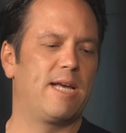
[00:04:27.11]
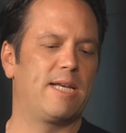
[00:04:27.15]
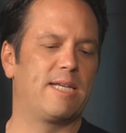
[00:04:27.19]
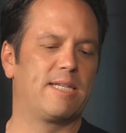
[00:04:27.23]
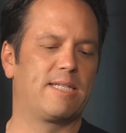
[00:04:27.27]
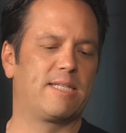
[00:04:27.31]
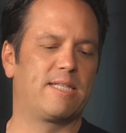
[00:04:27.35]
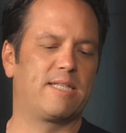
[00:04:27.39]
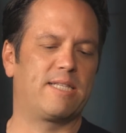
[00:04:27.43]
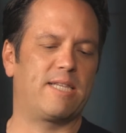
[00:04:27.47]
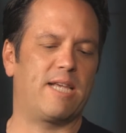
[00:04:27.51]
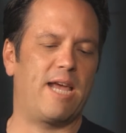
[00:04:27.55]

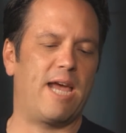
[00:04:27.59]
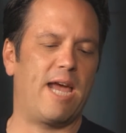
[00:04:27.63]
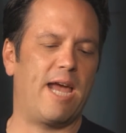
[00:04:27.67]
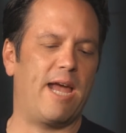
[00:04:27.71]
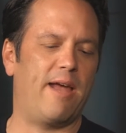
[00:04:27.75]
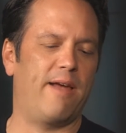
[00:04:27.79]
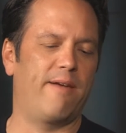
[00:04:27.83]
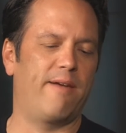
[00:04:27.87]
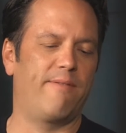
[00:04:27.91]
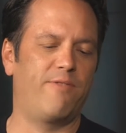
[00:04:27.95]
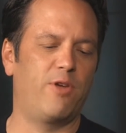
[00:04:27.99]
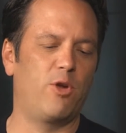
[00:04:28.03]
is to say,
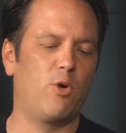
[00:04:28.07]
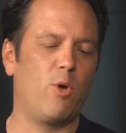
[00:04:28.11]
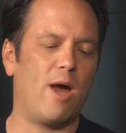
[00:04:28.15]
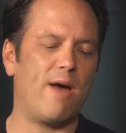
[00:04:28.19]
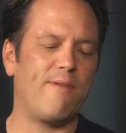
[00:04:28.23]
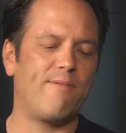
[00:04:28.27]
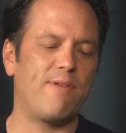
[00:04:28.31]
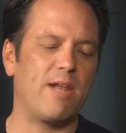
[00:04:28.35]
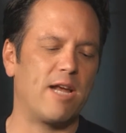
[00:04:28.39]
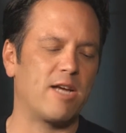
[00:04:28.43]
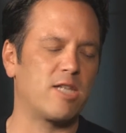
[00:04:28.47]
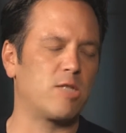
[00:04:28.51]
hey, if you
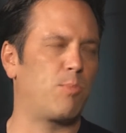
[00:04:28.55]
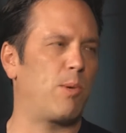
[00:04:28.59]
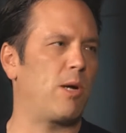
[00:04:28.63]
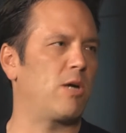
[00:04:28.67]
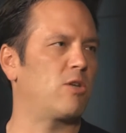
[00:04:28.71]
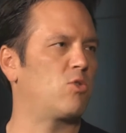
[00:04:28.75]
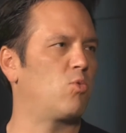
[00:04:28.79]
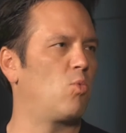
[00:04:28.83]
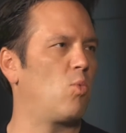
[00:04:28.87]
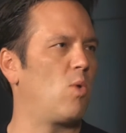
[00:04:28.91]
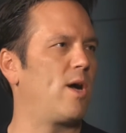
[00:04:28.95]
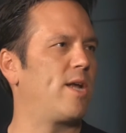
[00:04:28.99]
have an
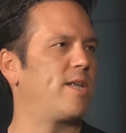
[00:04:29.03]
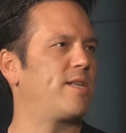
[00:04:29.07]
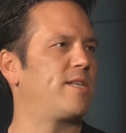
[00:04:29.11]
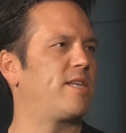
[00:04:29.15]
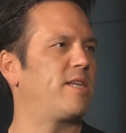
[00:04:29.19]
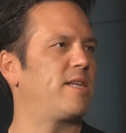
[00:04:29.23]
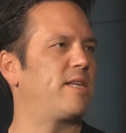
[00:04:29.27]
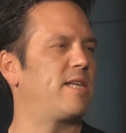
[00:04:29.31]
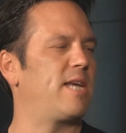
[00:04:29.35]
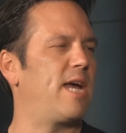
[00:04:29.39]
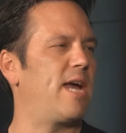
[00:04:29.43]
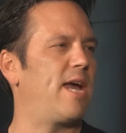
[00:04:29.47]
Xbox One
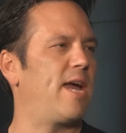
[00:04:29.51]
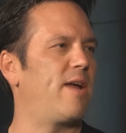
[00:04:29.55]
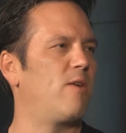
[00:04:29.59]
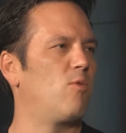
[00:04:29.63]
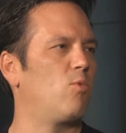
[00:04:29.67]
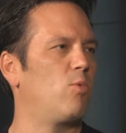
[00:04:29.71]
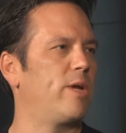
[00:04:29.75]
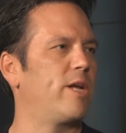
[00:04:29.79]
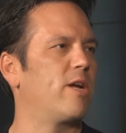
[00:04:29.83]
today,